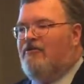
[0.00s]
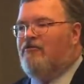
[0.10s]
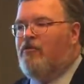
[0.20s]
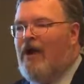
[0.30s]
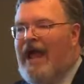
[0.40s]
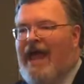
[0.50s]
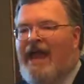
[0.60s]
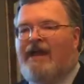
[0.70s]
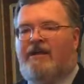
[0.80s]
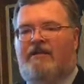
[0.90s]

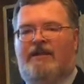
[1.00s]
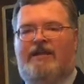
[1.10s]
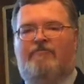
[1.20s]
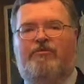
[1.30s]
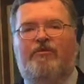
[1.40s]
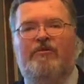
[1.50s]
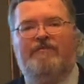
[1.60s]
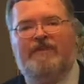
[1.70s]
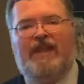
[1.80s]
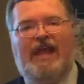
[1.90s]
radically
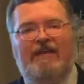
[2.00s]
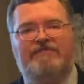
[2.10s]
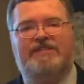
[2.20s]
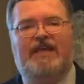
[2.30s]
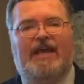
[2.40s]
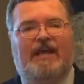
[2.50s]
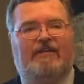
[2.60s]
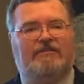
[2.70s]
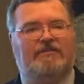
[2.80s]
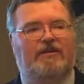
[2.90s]
improved
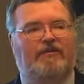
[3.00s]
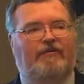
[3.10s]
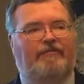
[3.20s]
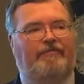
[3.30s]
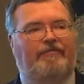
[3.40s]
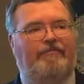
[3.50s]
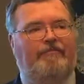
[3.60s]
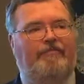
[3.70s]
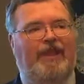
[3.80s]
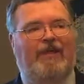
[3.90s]
lifestyles
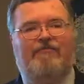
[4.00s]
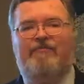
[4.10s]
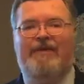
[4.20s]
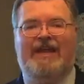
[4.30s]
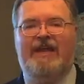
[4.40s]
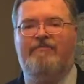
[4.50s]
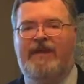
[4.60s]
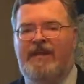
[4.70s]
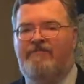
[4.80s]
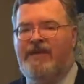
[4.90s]
of many,
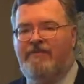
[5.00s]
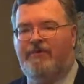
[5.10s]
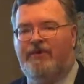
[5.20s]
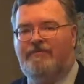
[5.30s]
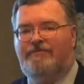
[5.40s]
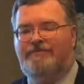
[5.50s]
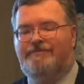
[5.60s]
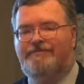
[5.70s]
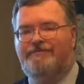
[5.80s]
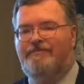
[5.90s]
many people.
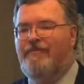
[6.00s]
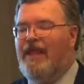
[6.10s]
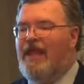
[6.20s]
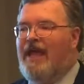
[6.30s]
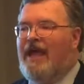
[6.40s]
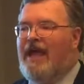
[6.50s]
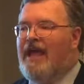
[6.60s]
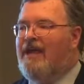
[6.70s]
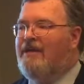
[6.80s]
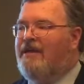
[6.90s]

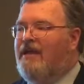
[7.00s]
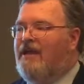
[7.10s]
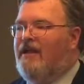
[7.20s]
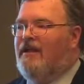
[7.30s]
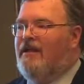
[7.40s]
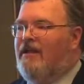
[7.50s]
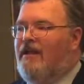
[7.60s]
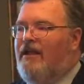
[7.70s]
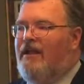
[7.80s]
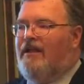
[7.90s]
And
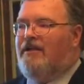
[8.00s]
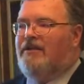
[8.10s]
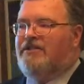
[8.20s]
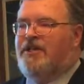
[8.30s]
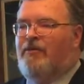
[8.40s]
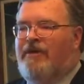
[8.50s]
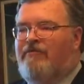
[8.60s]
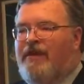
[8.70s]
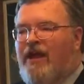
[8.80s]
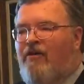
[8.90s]
so if
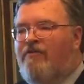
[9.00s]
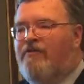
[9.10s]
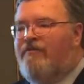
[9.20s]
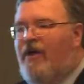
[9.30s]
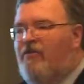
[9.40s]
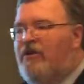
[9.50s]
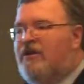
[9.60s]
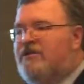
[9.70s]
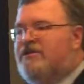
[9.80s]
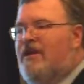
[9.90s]
we
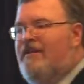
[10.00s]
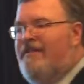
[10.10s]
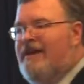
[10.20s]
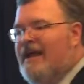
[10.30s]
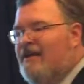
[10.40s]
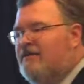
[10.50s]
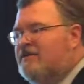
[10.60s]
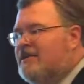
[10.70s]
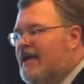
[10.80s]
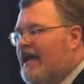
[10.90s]
over-focus on the
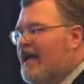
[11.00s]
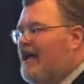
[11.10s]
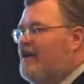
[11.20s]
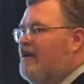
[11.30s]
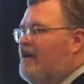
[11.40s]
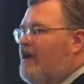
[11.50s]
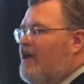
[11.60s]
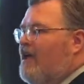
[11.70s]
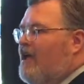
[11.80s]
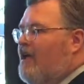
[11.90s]
downside
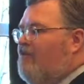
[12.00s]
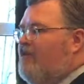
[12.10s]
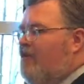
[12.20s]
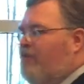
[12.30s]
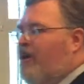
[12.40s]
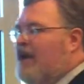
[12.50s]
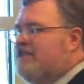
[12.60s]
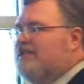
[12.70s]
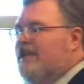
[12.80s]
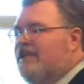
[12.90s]
of a
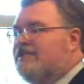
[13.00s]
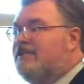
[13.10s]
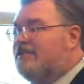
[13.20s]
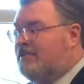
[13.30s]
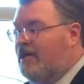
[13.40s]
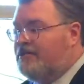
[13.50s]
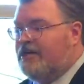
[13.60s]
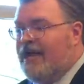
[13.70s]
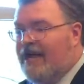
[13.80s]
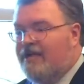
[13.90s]
process such
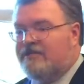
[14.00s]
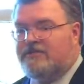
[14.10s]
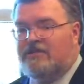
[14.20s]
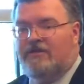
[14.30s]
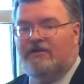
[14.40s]
as